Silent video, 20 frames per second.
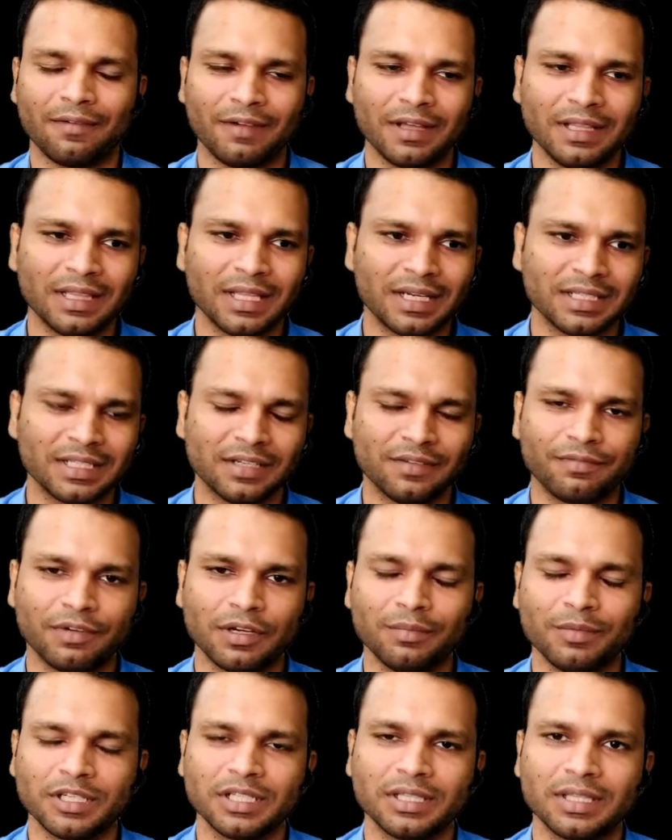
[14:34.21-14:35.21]
When there is
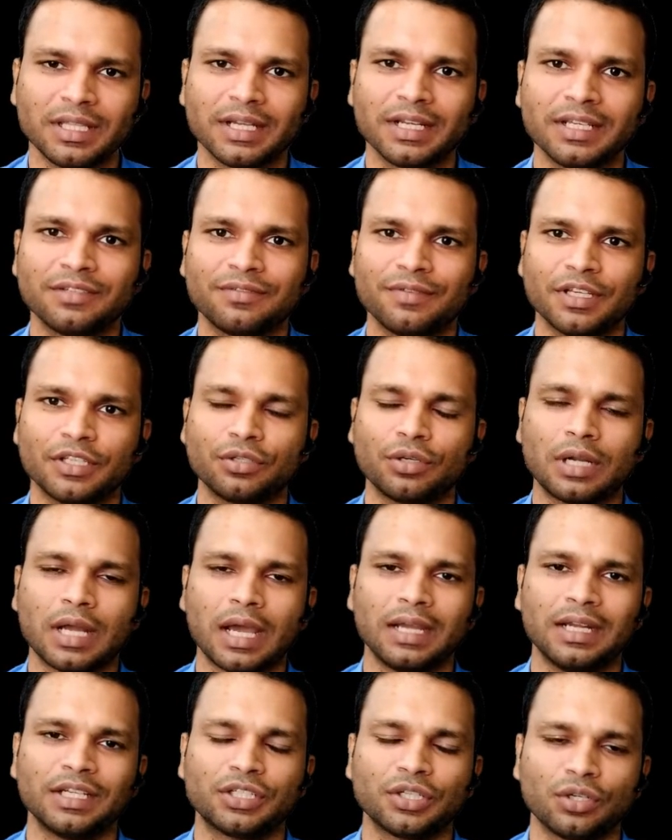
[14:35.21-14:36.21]
inflammation, there is
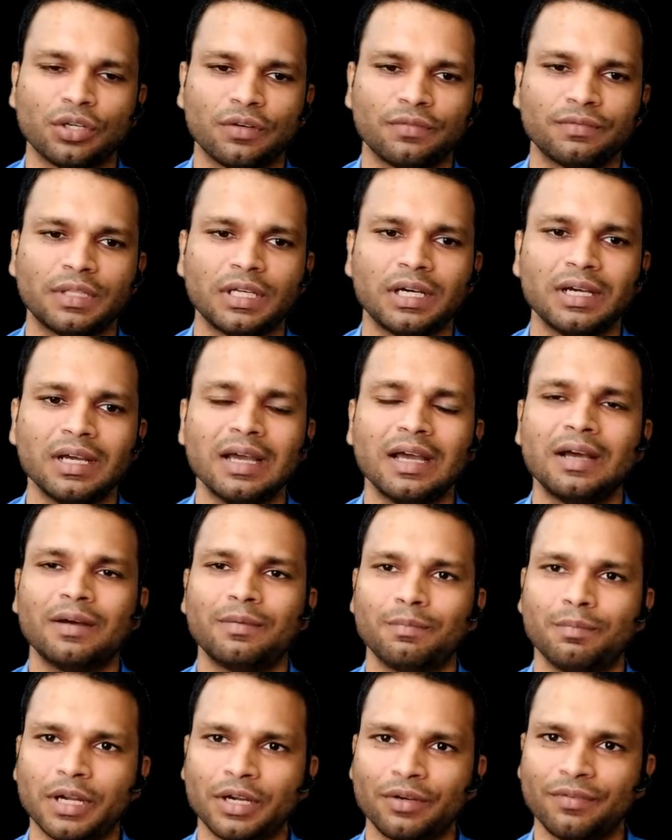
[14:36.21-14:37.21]
vasodilation of the
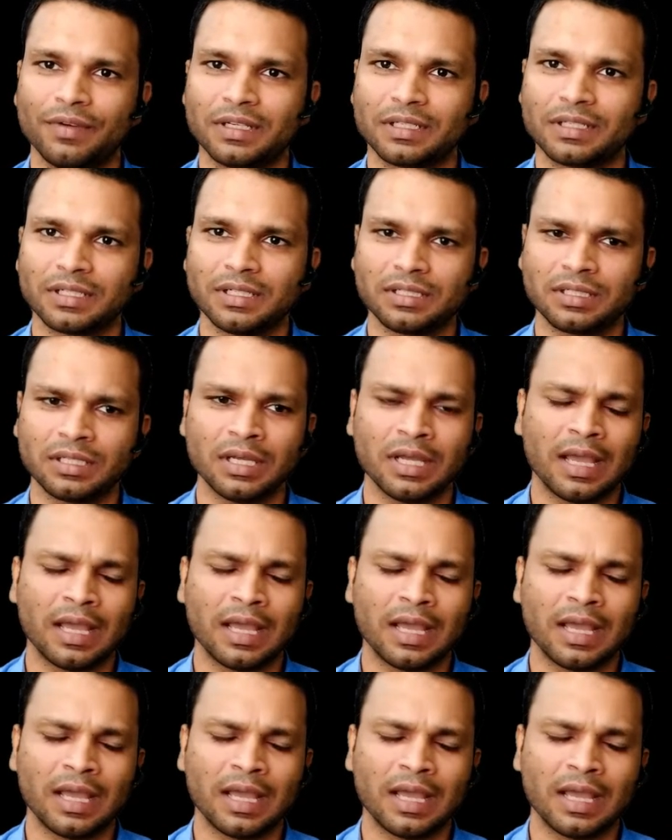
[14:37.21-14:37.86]
blood vessels.